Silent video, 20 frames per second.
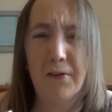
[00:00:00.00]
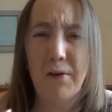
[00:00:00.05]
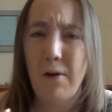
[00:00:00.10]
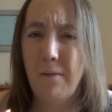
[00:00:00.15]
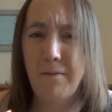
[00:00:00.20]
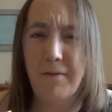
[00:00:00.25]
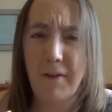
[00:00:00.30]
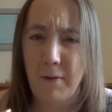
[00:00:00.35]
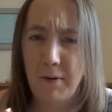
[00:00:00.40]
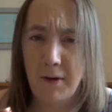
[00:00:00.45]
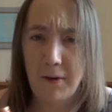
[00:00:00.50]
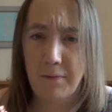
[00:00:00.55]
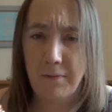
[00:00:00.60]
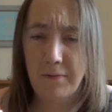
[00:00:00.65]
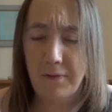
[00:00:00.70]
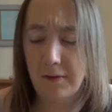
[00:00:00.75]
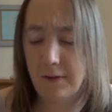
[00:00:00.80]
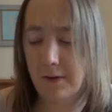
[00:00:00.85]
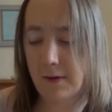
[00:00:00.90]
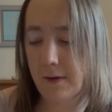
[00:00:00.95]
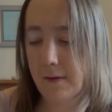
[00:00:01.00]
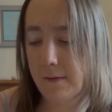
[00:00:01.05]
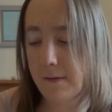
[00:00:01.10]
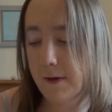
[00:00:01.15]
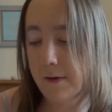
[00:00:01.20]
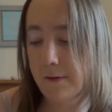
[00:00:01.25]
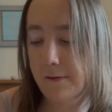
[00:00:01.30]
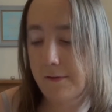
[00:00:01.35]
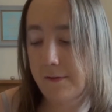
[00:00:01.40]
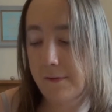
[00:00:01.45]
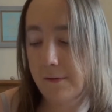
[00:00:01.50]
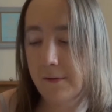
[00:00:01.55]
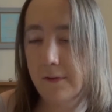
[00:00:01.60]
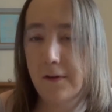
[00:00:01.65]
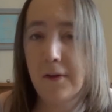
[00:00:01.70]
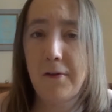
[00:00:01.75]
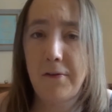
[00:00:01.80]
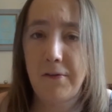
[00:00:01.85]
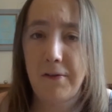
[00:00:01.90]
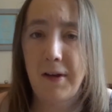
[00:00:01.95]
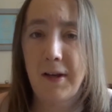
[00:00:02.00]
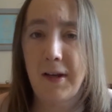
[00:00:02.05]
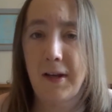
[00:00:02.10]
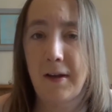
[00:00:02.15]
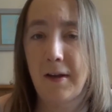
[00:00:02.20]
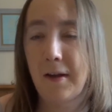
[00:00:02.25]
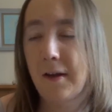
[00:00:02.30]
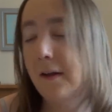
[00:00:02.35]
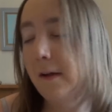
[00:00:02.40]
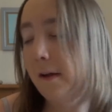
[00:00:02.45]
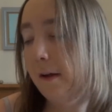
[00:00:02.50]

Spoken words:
Not very often though, usually